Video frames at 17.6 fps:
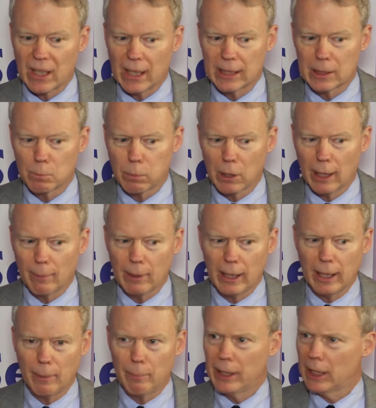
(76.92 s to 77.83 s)
It's
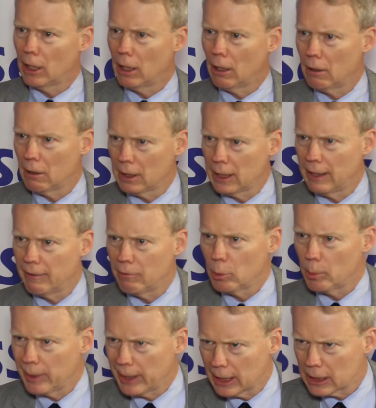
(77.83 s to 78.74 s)
probably a bit harder than
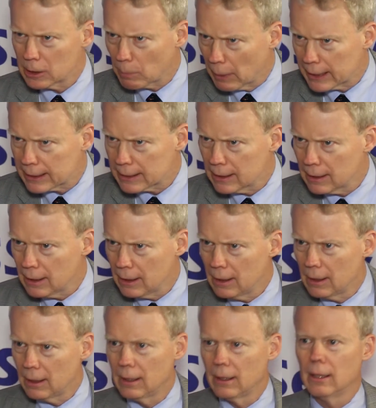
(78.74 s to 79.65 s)
everybody expected,
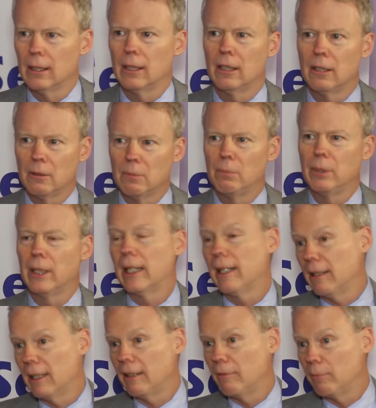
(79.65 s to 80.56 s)
but
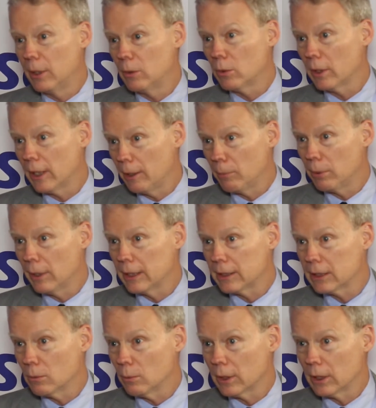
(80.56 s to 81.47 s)
I've been really
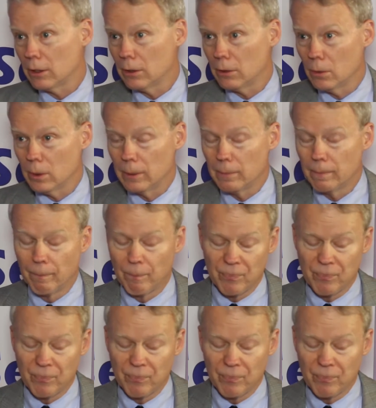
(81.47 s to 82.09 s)
impressed at what they're doing.